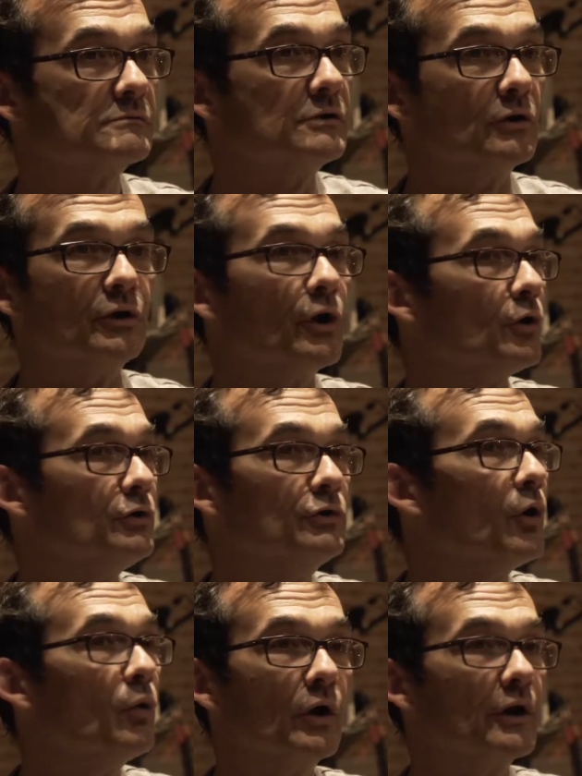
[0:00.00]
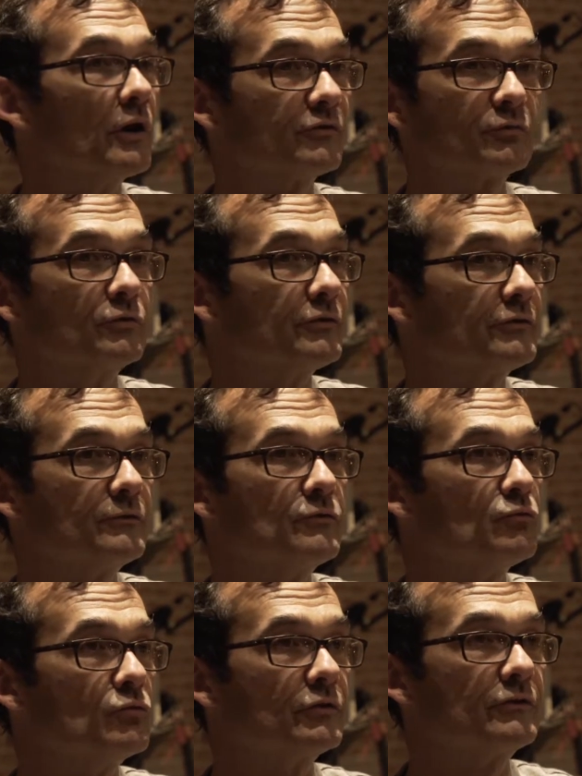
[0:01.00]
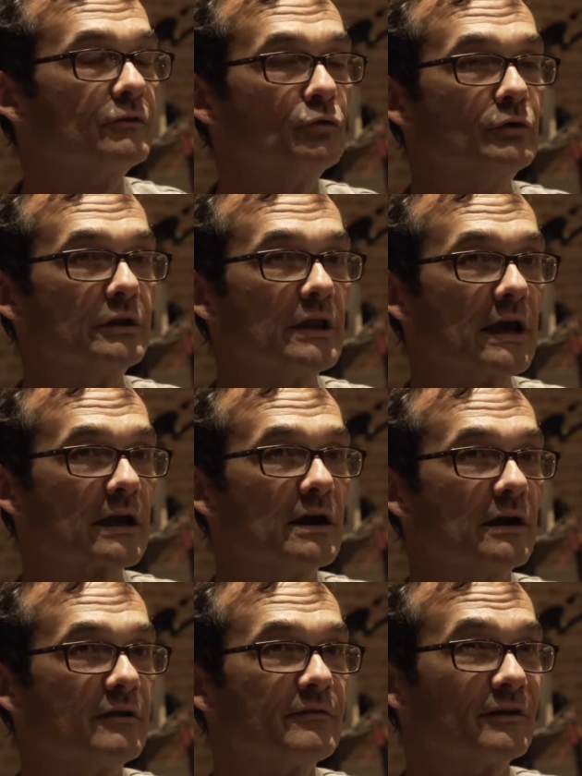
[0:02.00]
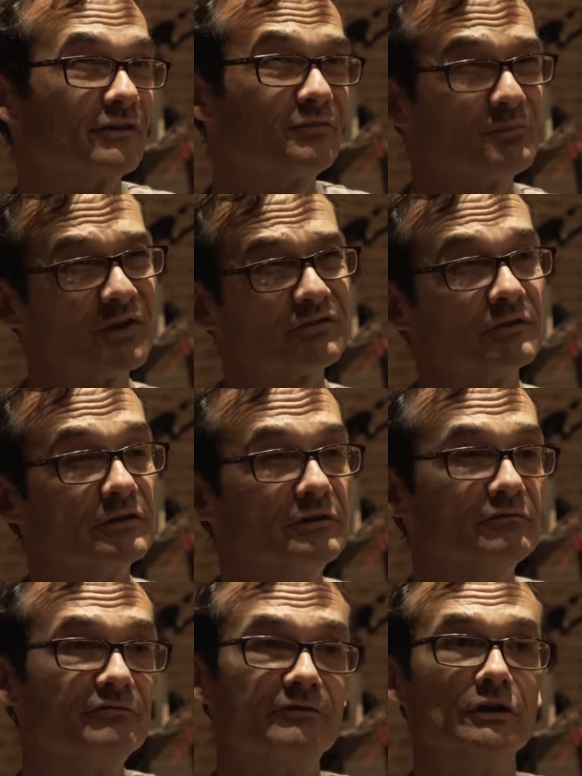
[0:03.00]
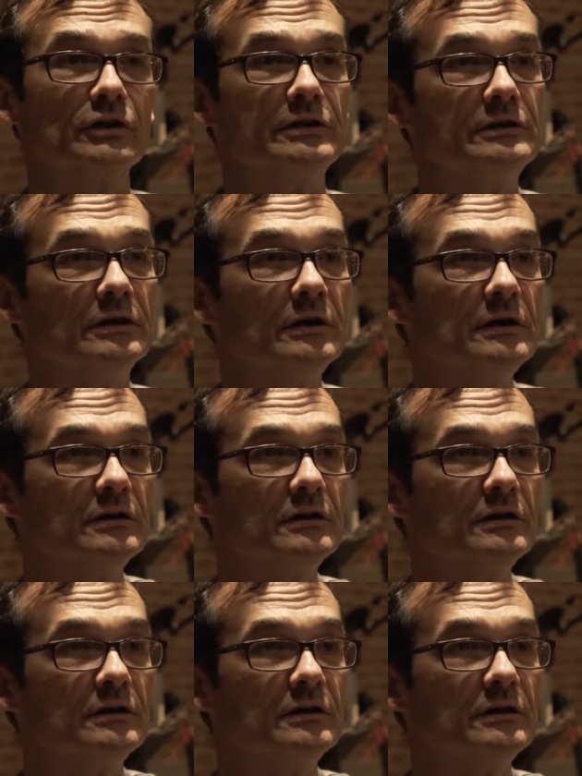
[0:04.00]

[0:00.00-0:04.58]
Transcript: No one else was doing that kind of thing, especially in Philly.